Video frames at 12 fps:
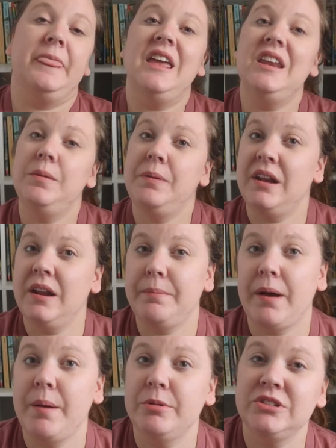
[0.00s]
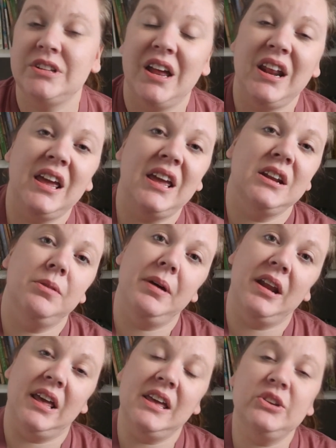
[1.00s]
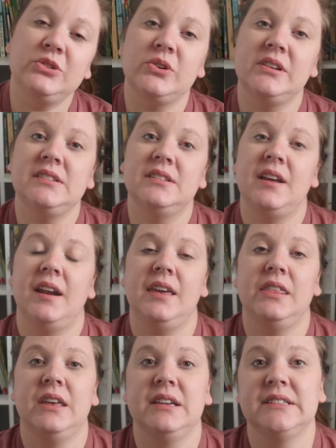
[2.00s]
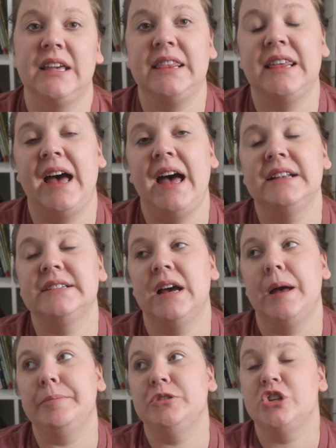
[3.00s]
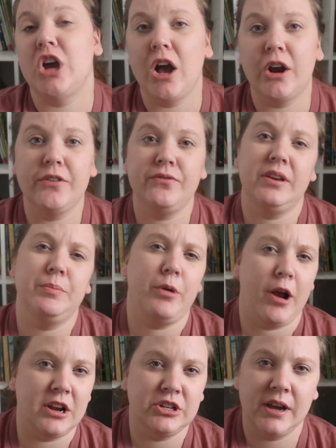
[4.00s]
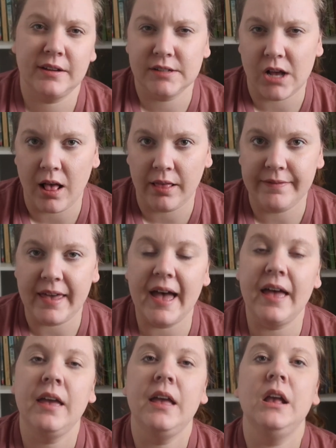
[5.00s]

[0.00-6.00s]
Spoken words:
independent Bible study, independent history study, things like that, geography projects, all of that.